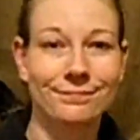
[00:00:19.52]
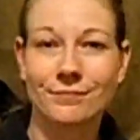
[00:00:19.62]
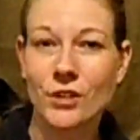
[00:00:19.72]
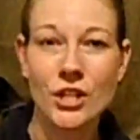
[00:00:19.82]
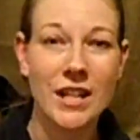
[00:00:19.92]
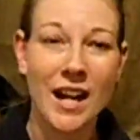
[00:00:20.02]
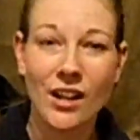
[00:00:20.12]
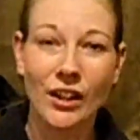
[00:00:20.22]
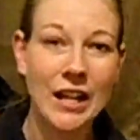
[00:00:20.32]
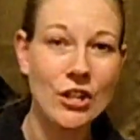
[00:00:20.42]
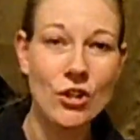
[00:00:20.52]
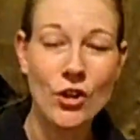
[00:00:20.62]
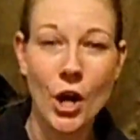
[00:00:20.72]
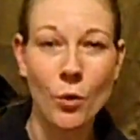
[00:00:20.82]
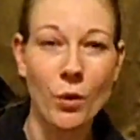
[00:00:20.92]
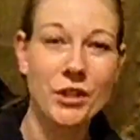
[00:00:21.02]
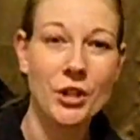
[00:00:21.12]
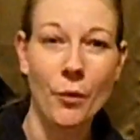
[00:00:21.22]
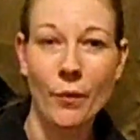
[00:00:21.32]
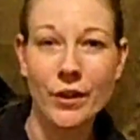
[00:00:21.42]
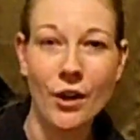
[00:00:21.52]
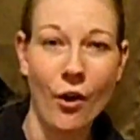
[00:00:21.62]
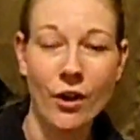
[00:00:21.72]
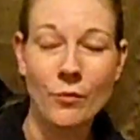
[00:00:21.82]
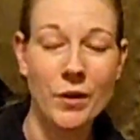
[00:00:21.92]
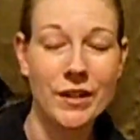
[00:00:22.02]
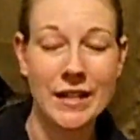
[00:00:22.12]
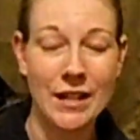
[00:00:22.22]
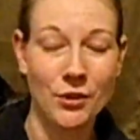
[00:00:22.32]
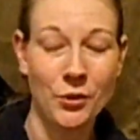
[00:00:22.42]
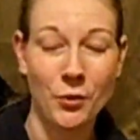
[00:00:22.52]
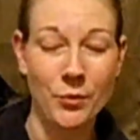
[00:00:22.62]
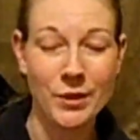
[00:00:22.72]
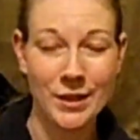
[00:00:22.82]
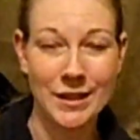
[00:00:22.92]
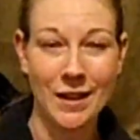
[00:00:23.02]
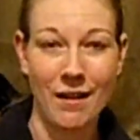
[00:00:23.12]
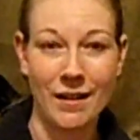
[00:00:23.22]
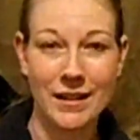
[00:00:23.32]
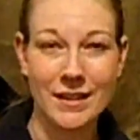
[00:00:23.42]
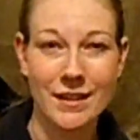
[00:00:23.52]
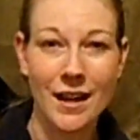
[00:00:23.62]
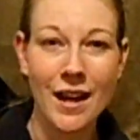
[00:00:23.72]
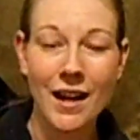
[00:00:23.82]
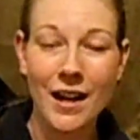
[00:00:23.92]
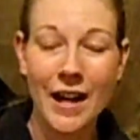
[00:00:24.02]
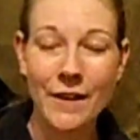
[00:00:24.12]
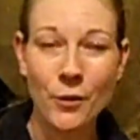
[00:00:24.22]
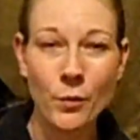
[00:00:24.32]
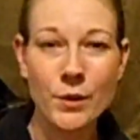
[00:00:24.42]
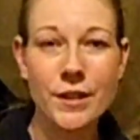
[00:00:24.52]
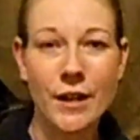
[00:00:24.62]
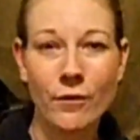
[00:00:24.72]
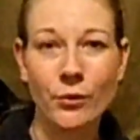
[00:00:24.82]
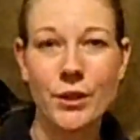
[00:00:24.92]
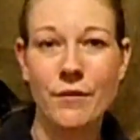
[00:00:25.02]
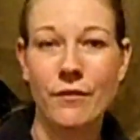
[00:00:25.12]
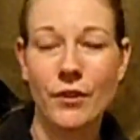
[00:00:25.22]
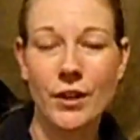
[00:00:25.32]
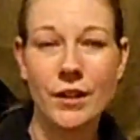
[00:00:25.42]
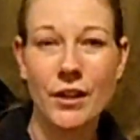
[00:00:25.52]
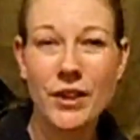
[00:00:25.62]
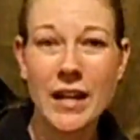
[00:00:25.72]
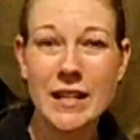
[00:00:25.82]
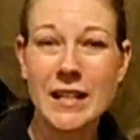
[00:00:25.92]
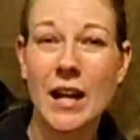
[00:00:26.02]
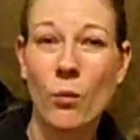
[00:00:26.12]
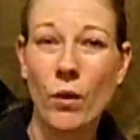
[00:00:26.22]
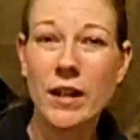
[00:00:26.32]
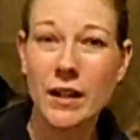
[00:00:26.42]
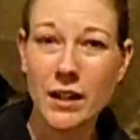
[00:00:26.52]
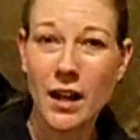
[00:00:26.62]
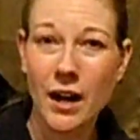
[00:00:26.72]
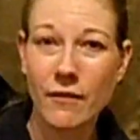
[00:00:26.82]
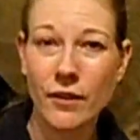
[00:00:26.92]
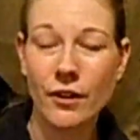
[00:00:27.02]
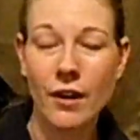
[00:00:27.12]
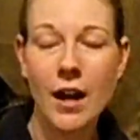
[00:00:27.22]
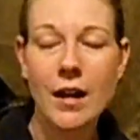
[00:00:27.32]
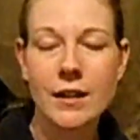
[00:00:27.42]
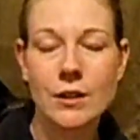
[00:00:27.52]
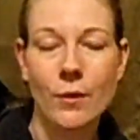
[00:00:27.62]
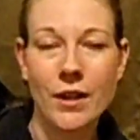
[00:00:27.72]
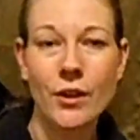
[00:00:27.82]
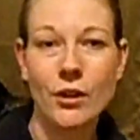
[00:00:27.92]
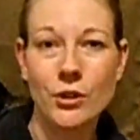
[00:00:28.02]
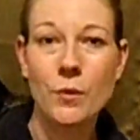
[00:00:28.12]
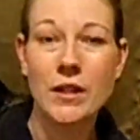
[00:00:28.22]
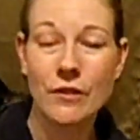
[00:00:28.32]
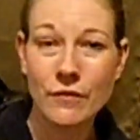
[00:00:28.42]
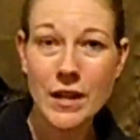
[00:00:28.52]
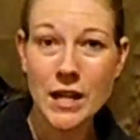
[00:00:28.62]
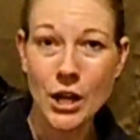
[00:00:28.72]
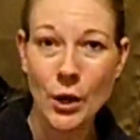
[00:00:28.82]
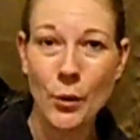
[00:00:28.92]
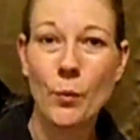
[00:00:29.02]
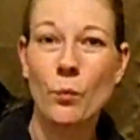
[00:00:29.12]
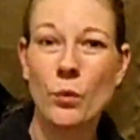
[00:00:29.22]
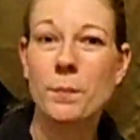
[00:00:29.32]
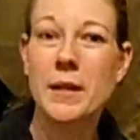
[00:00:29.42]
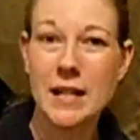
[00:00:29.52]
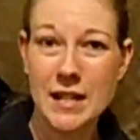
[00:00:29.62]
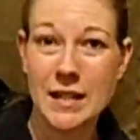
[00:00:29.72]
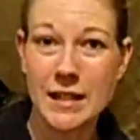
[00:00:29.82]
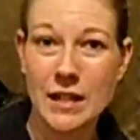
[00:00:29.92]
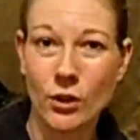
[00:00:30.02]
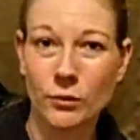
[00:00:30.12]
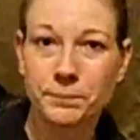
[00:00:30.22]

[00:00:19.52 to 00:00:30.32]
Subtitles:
just kind of letting you know what's going on with Dannagirl Designs. And there were several different things that I wanted to cover, so I thought doing the video would be easier.